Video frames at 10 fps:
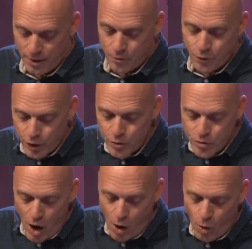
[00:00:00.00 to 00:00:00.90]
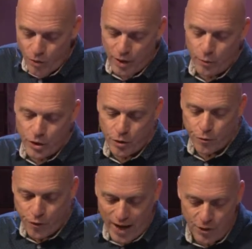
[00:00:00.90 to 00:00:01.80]
For you know that when your
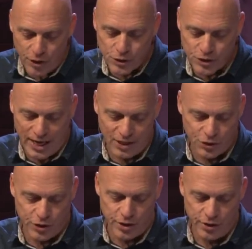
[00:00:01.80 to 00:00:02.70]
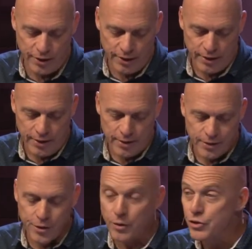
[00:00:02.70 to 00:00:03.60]
faith is tested,
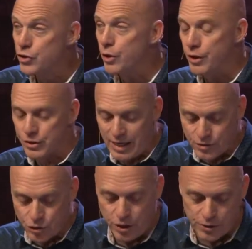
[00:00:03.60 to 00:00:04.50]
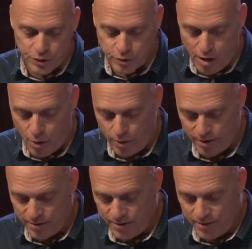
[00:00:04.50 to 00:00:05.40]
your endurance has a chance to grow.
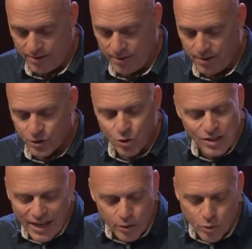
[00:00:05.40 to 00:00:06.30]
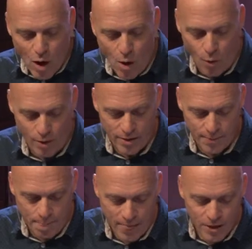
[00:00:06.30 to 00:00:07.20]
So let it grow.
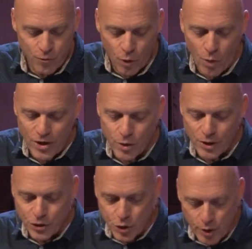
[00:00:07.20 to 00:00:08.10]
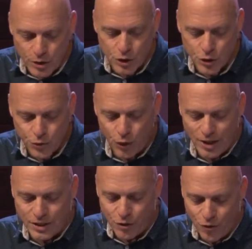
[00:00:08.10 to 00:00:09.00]
For when your endurance is
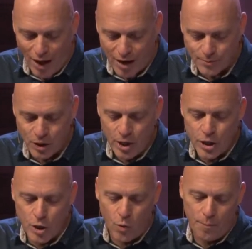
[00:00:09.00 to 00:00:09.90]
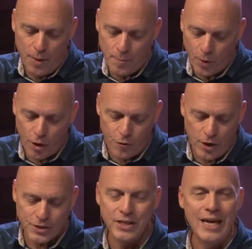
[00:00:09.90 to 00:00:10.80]
fully developed, you will be
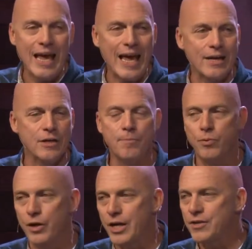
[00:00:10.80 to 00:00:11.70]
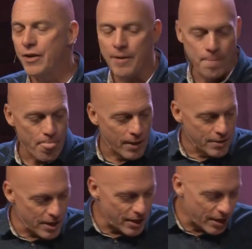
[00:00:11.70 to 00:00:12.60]
perfect and complete,
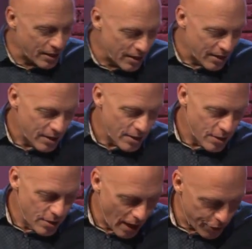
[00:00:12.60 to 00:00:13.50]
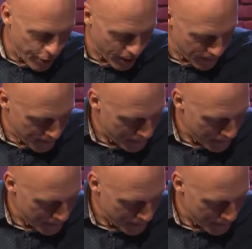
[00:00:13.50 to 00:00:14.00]
needing nothing.